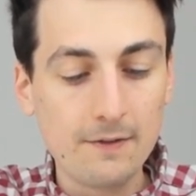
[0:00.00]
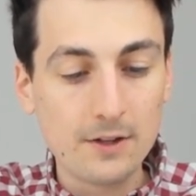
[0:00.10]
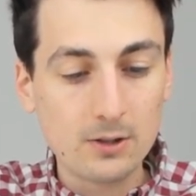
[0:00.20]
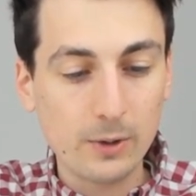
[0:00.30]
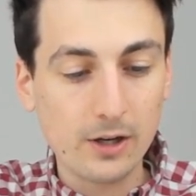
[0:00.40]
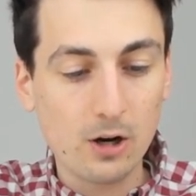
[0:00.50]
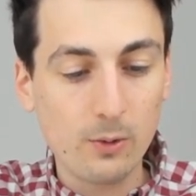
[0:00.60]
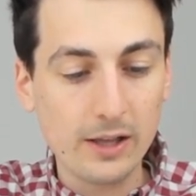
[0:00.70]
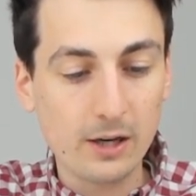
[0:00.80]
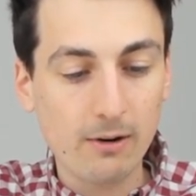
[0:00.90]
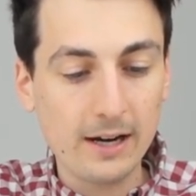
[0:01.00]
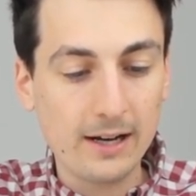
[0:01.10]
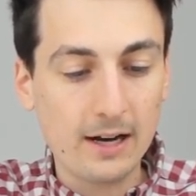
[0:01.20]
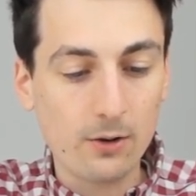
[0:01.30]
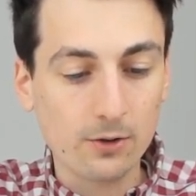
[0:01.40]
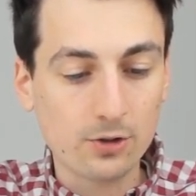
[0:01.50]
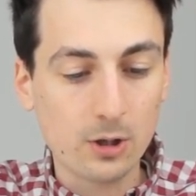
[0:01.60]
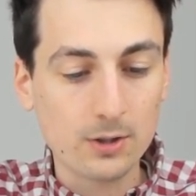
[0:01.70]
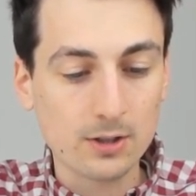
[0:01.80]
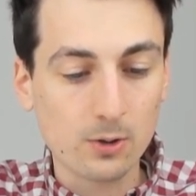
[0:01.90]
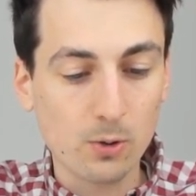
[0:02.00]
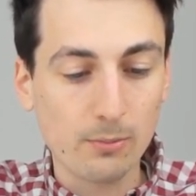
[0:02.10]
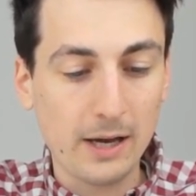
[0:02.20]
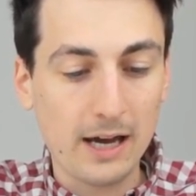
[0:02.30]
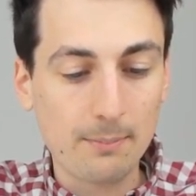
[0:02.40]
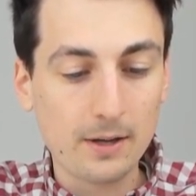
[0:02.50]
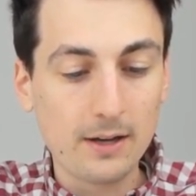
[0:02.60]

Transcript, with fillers: So we can go in there right now. It'll show us a Google map